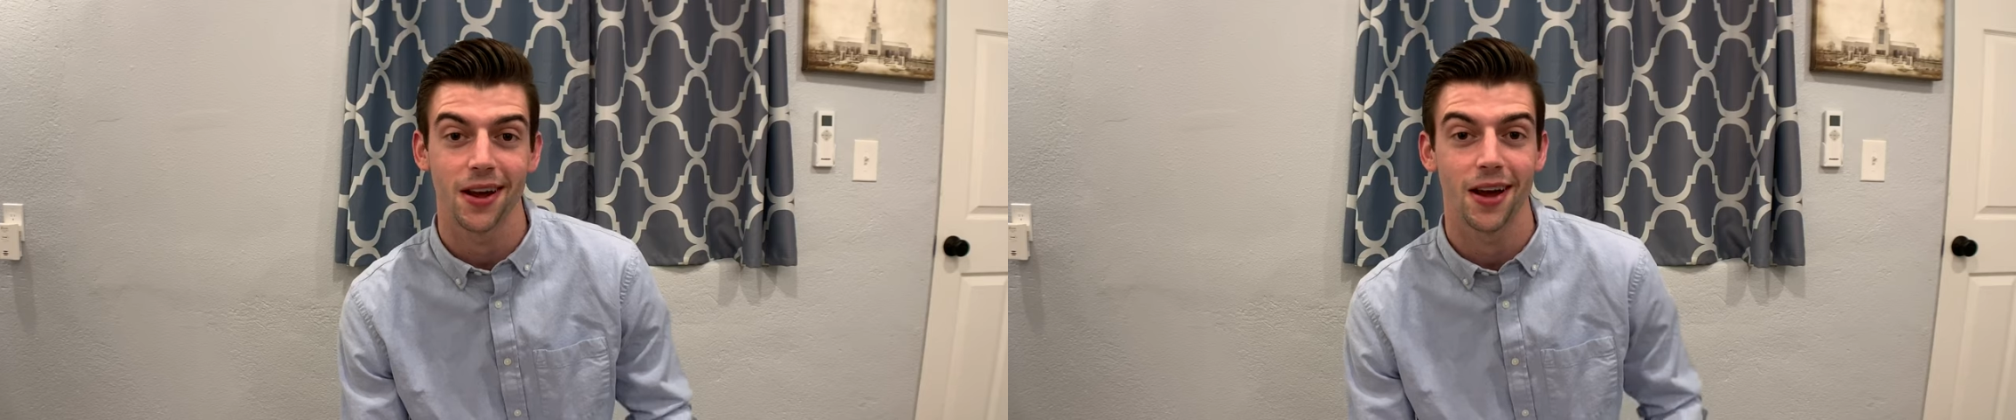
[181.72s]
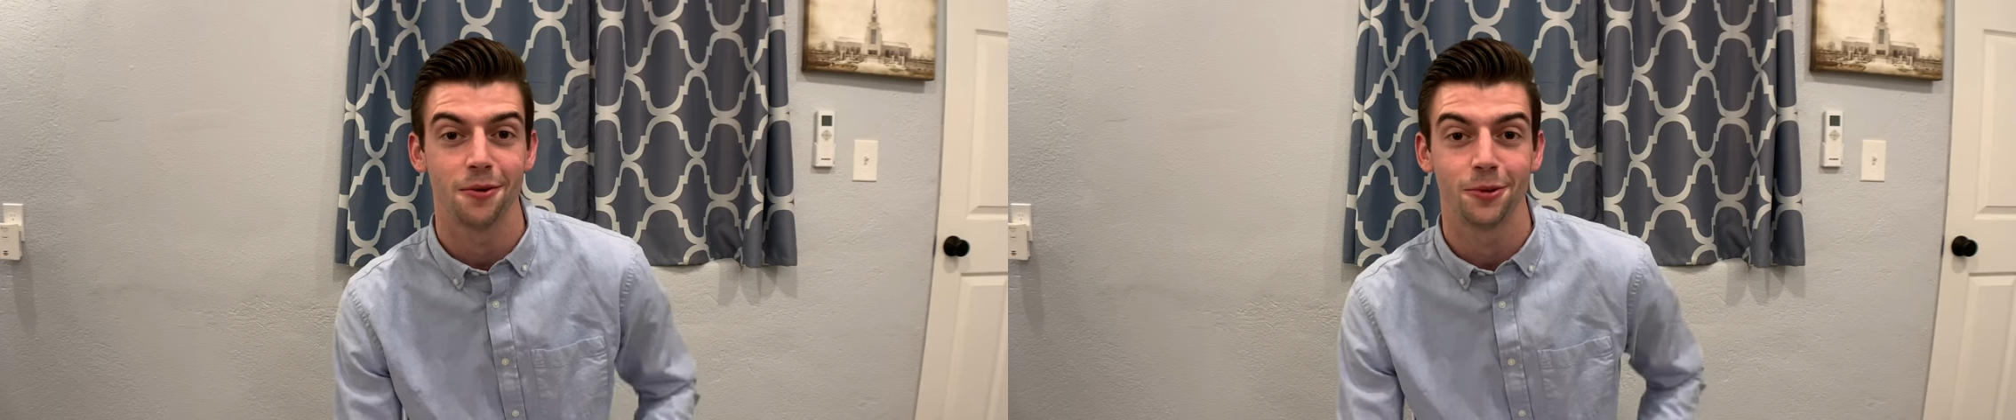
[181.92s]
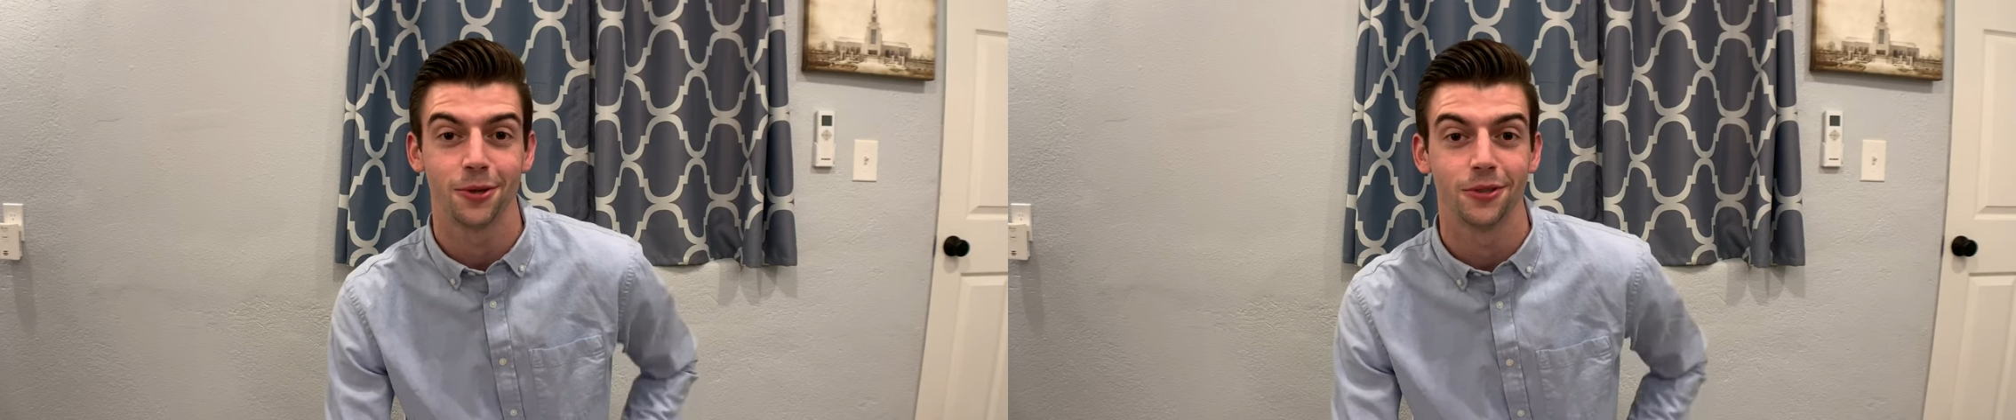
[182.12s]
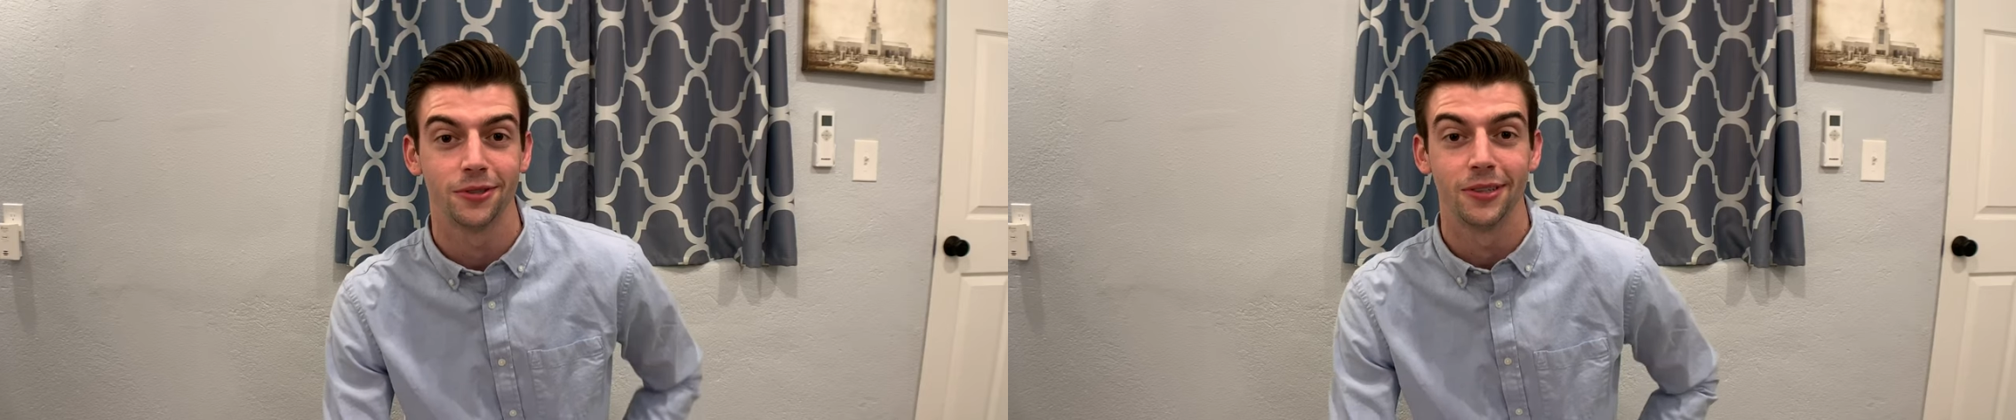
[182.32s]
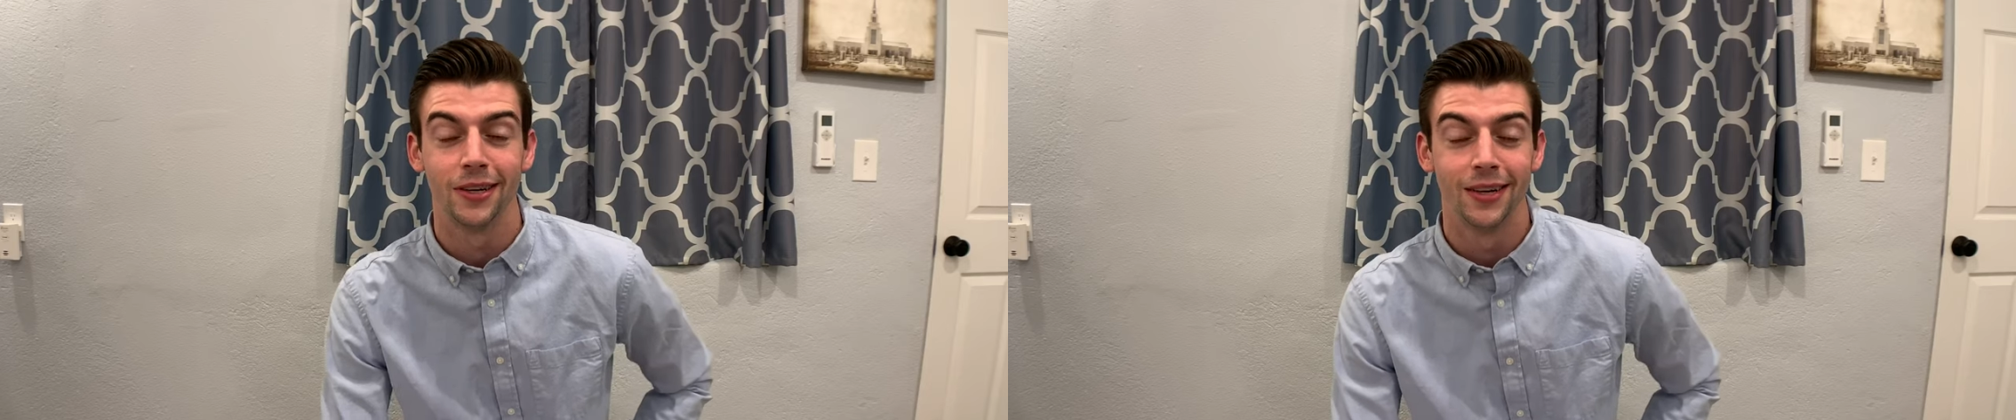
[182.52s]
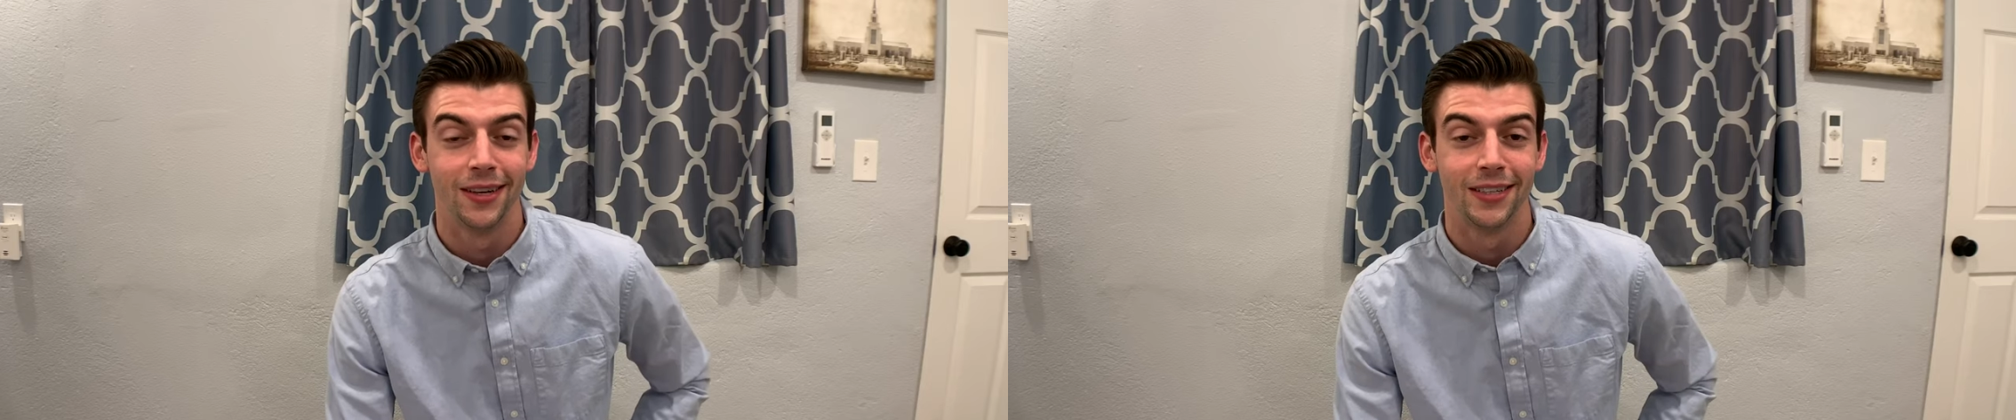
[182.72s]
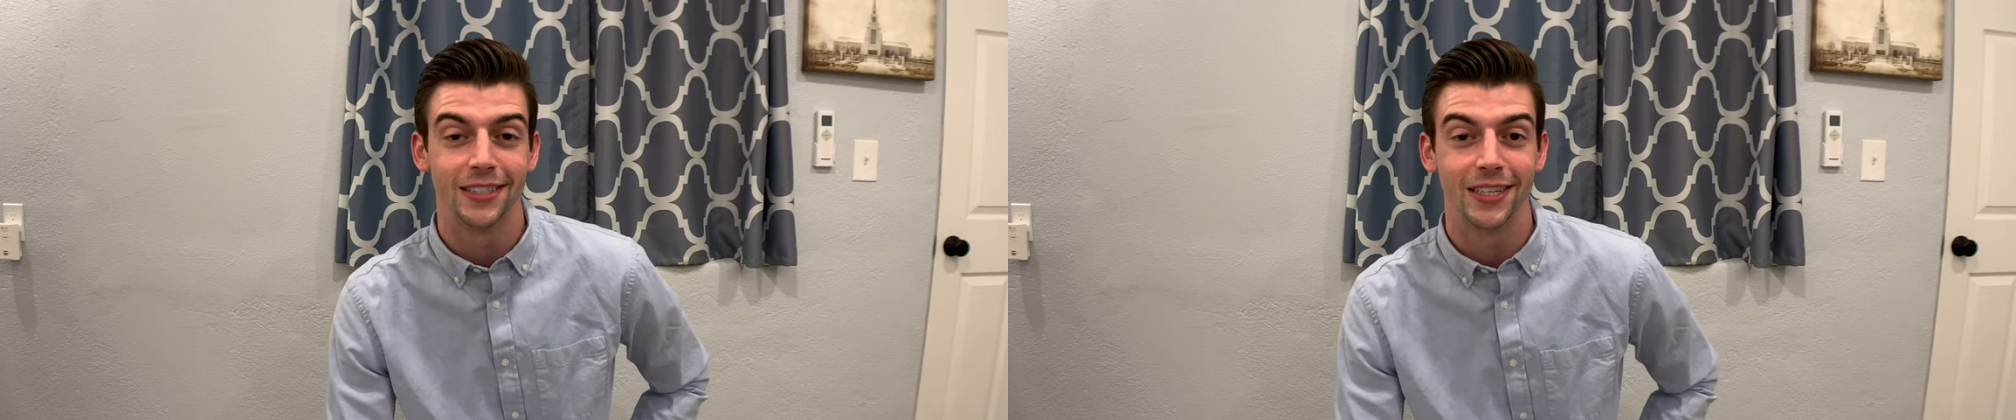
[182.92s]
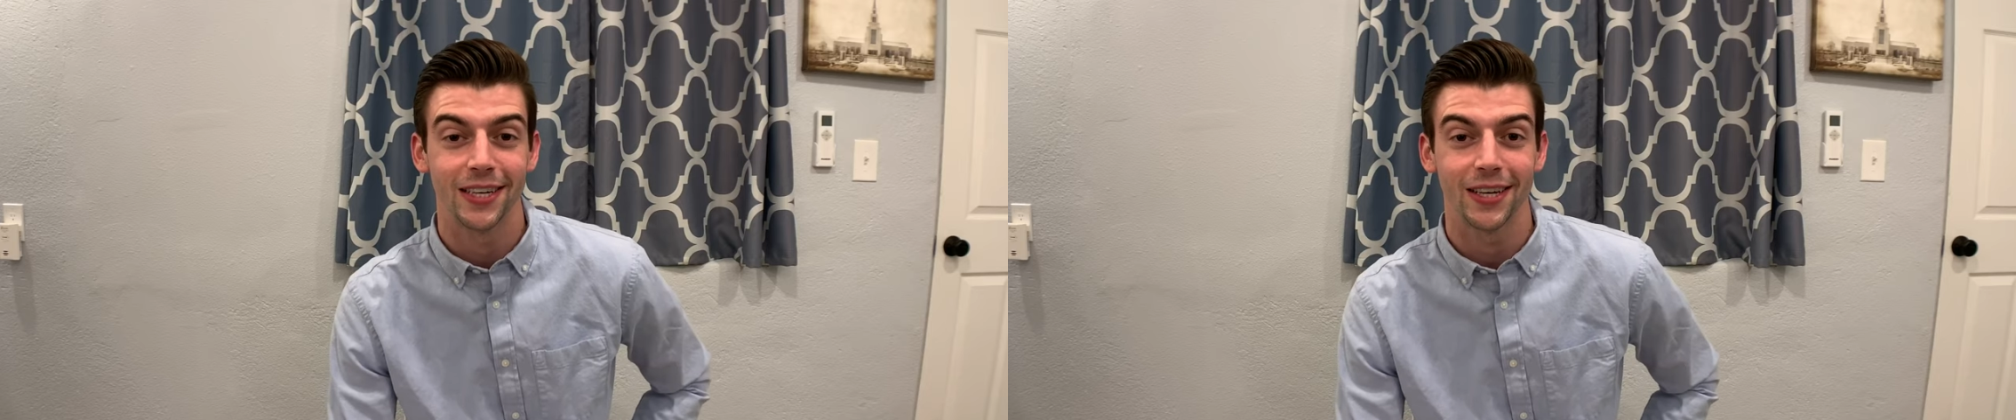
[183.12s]
I will see
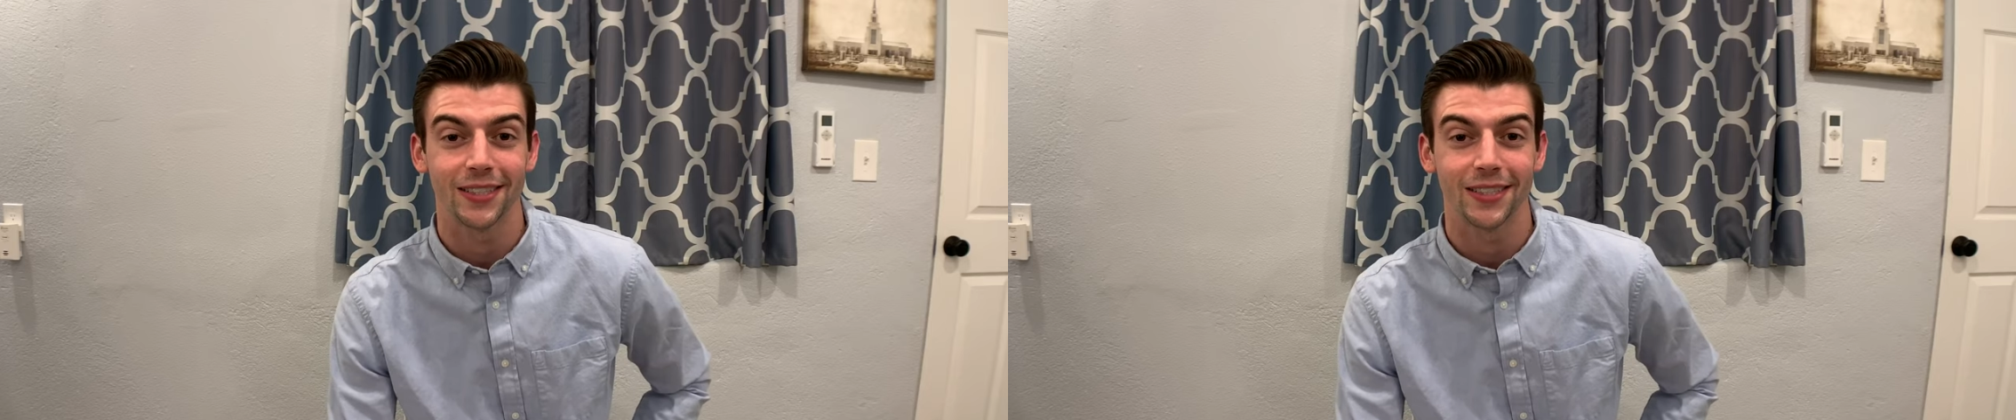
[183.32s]
you guys